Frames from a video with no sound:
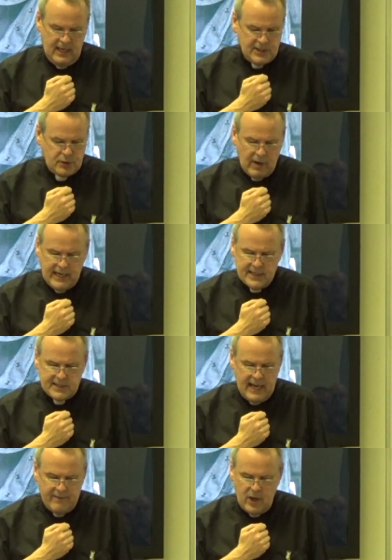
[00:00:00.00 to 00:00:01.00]
his greatness
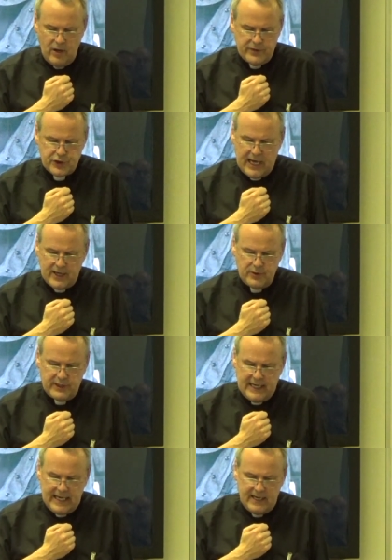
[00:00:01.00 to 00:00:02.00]
never overshadowed
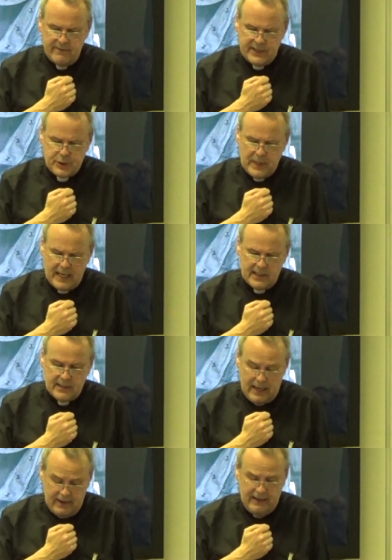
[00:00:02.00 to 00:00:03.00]
the
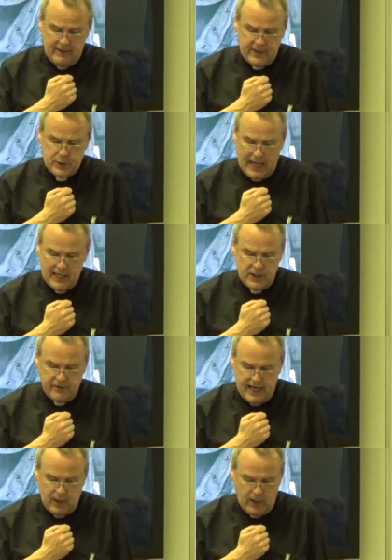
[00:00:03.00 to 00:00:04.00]
individuality of
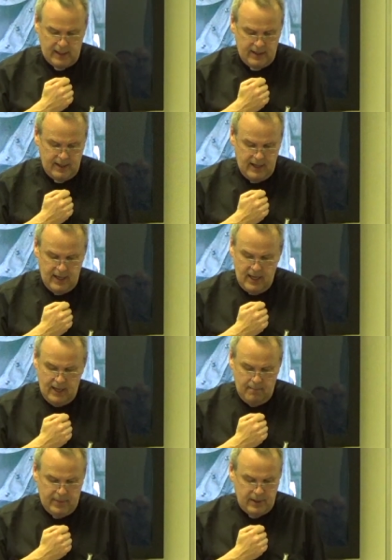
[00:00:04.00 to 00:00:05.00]
anyone,
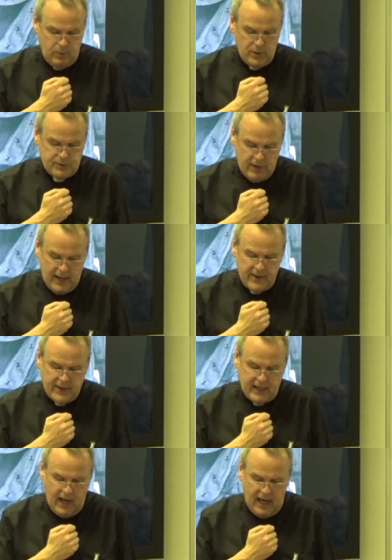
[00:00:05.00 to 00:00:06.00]
but was rather the
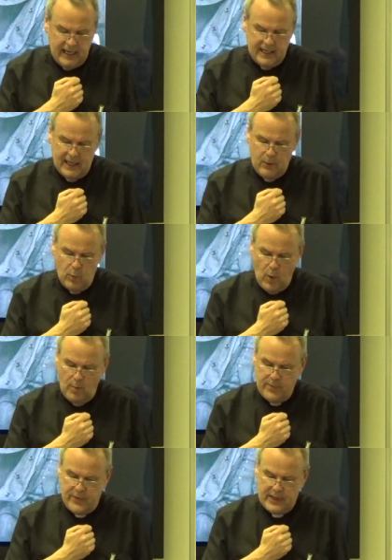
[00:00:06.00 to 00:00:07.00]
kindly
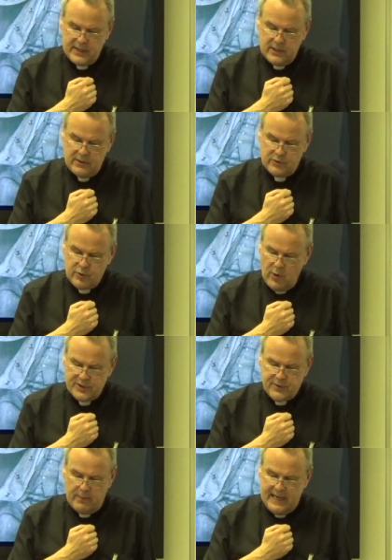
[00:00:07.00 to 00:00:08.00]
warmth that
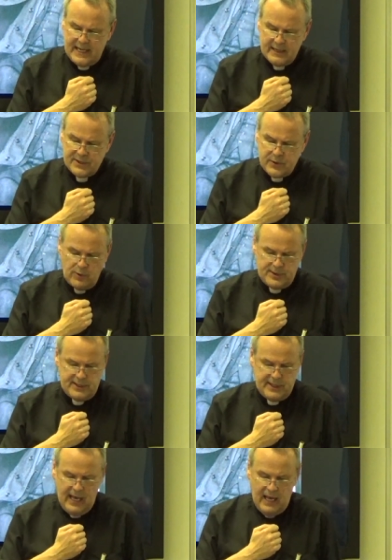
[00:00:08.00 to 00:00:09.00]
draws from hidden
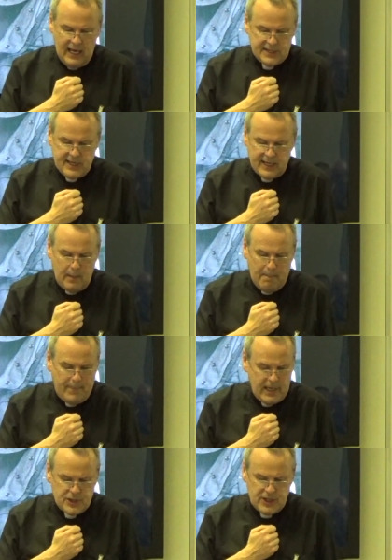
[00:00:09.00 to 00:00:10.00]
sources a sudden
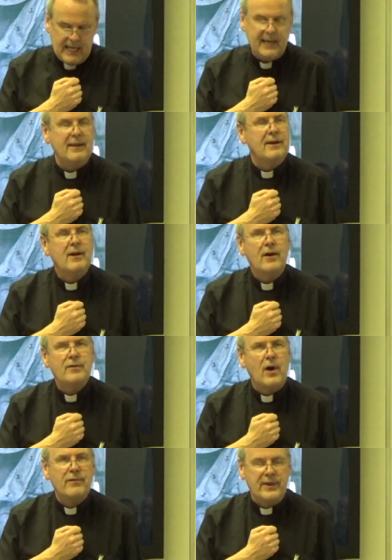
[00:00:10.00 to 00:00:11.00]
burgeoning of
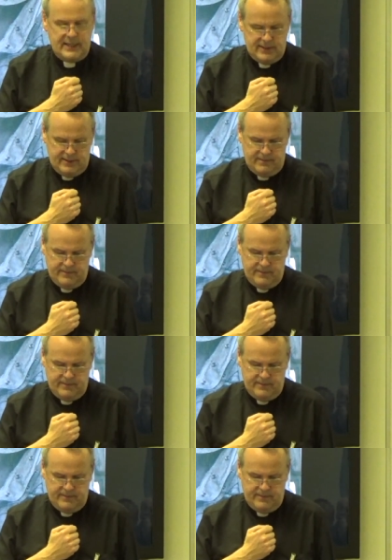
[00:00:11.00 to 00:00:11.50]
confidence.